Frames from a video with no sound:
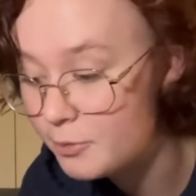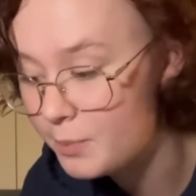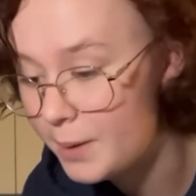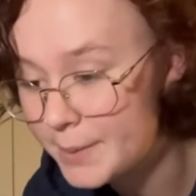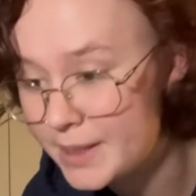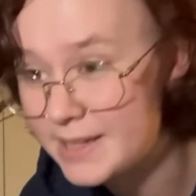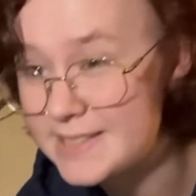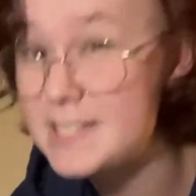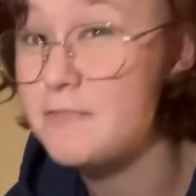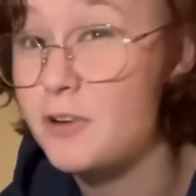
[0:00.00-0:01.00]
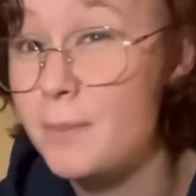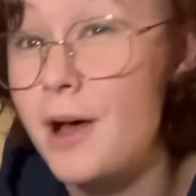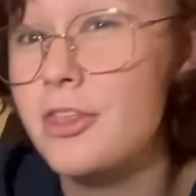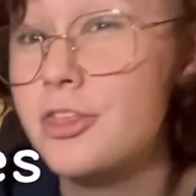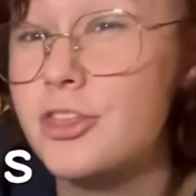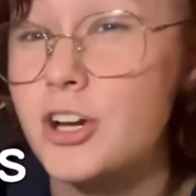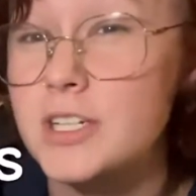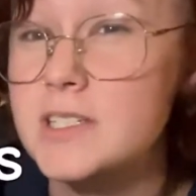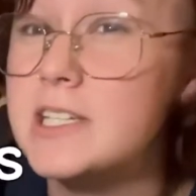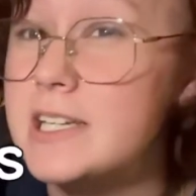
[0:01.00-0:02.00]
probably let it sit for about
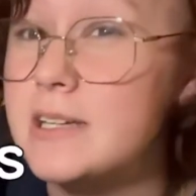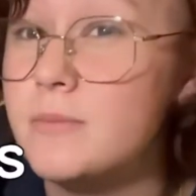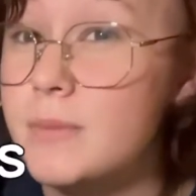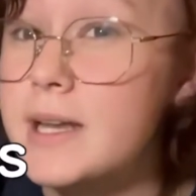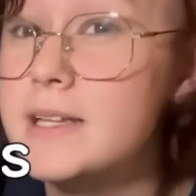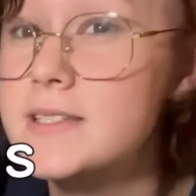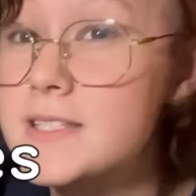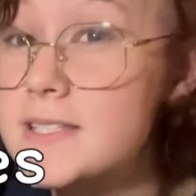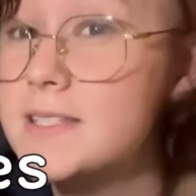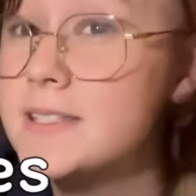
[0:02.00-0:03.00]
13 minutes.